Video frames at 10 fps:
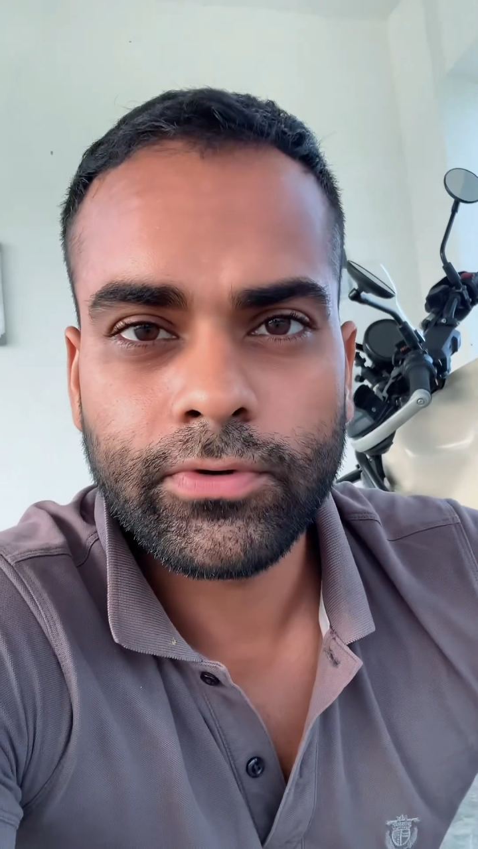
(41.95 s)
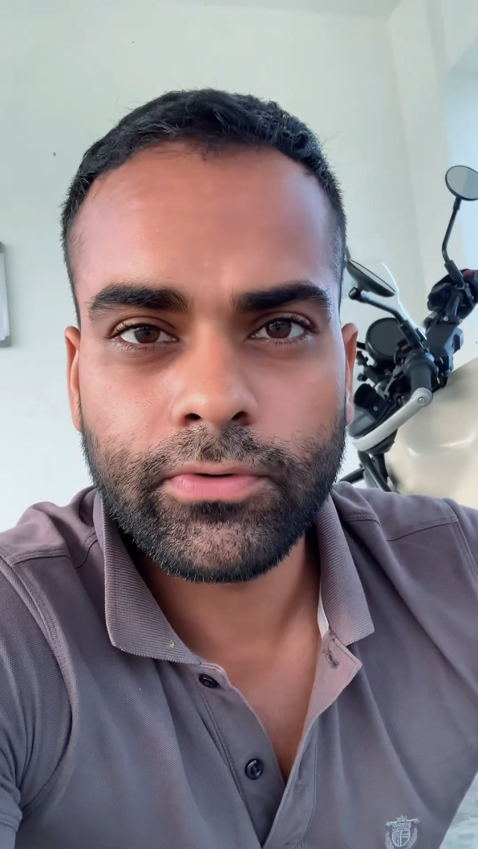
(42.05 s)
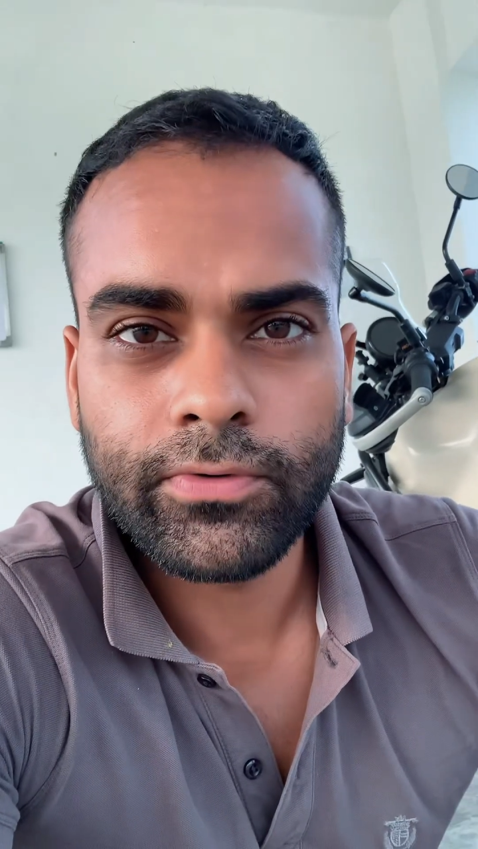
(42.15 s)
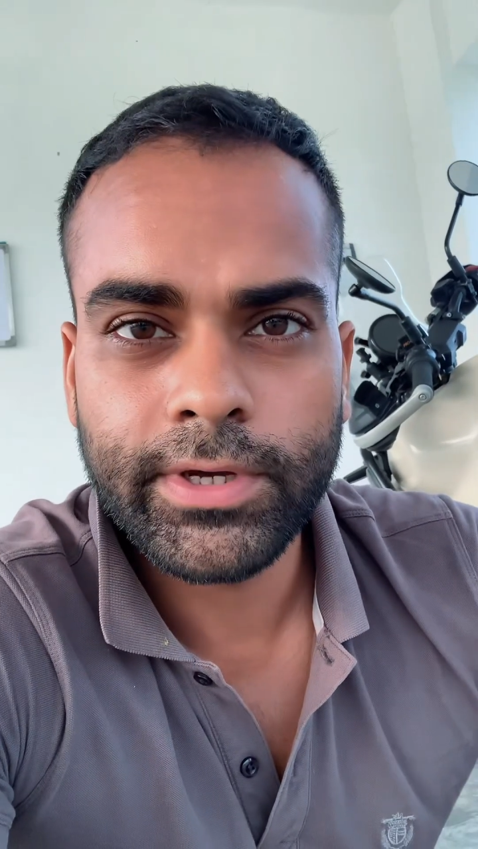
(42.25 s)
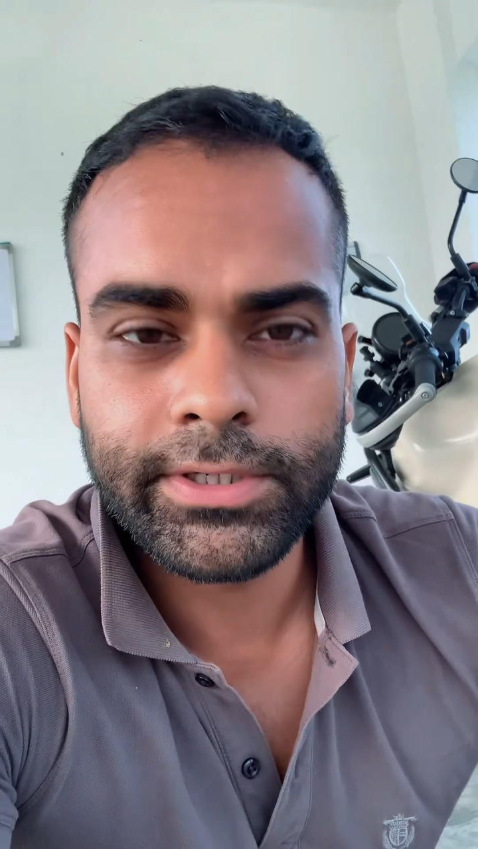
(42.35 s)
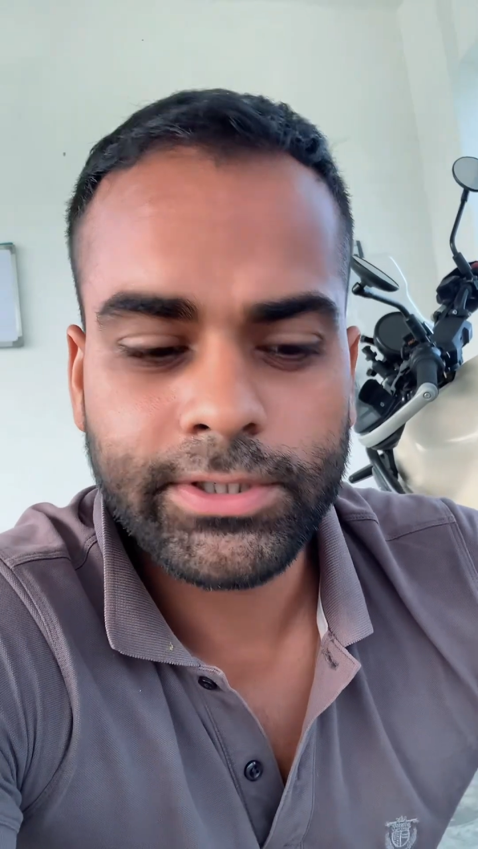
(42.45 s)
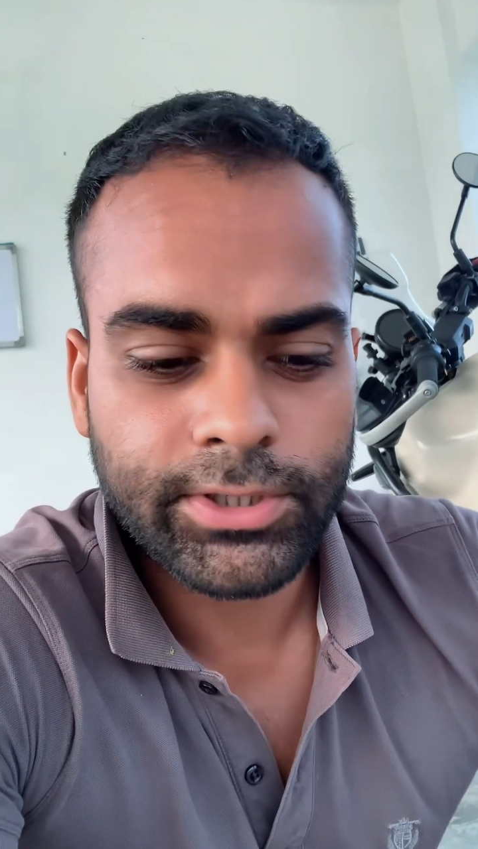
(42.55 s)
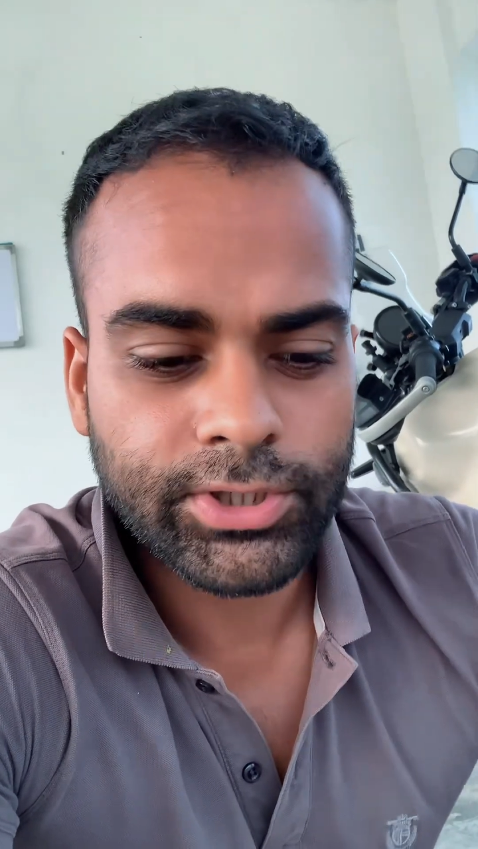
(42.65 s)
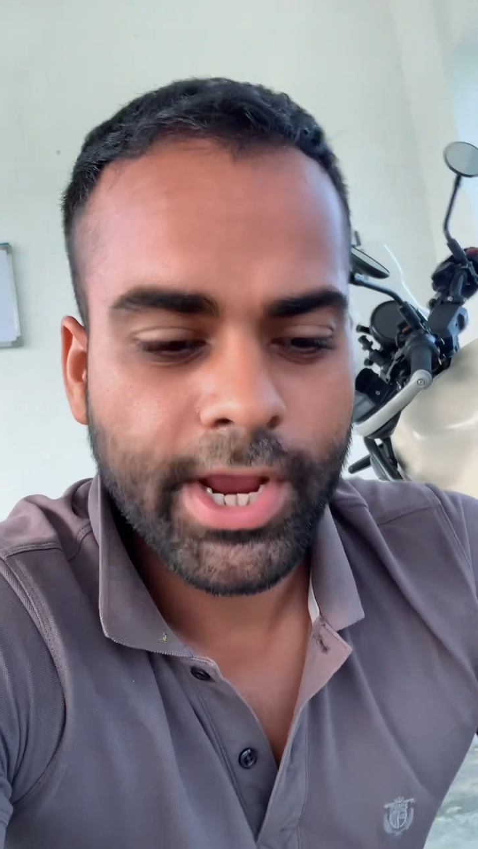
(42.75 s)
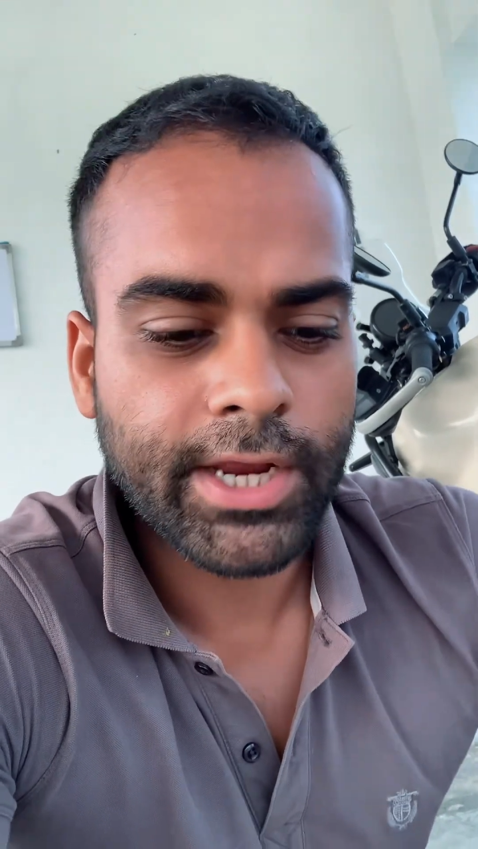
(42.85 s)
to do is
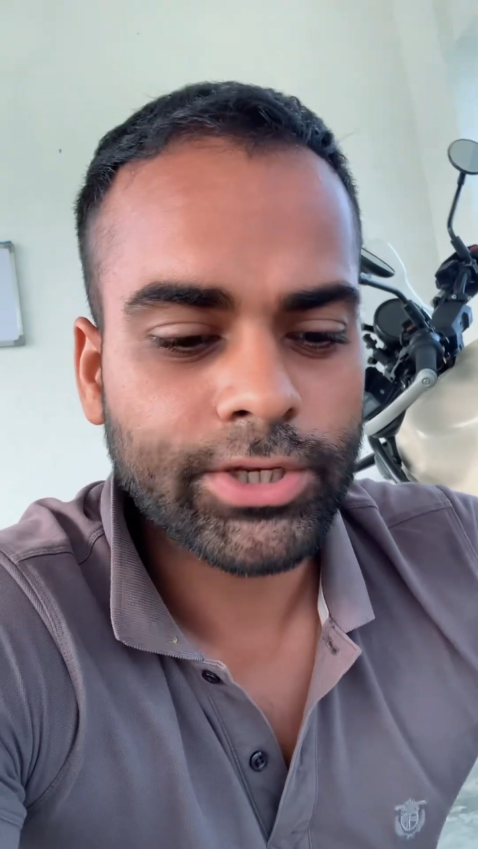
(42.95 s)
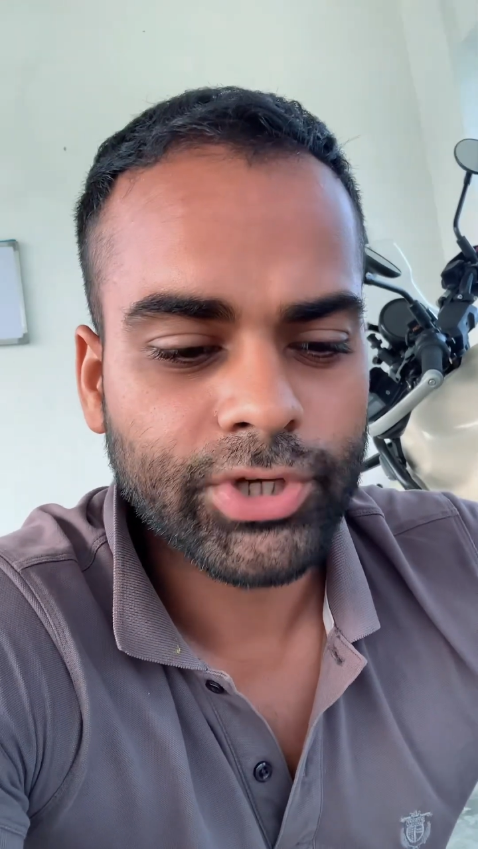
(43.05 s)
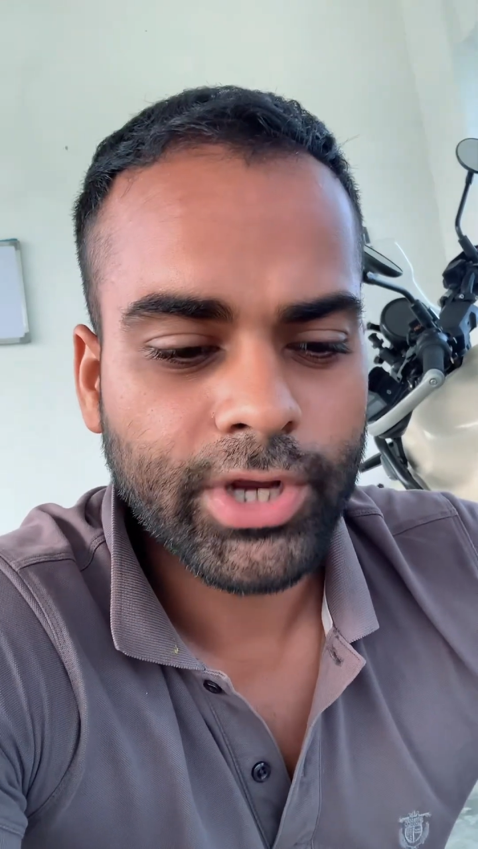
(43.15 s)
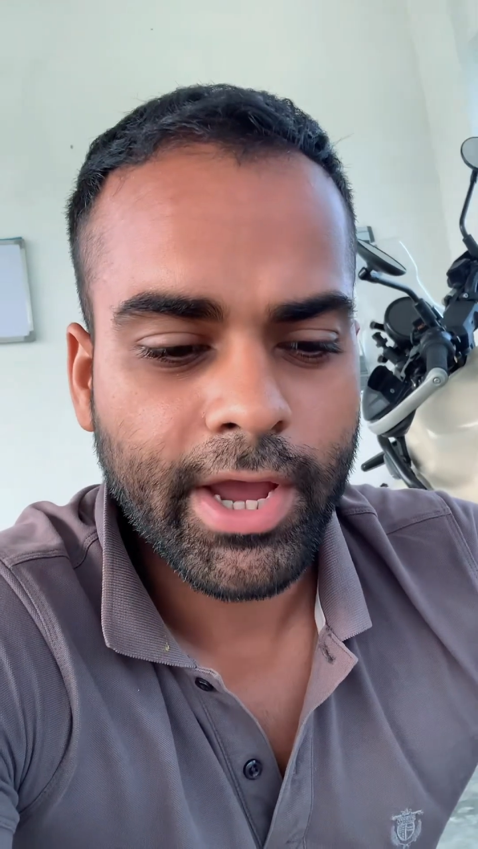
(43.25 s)
change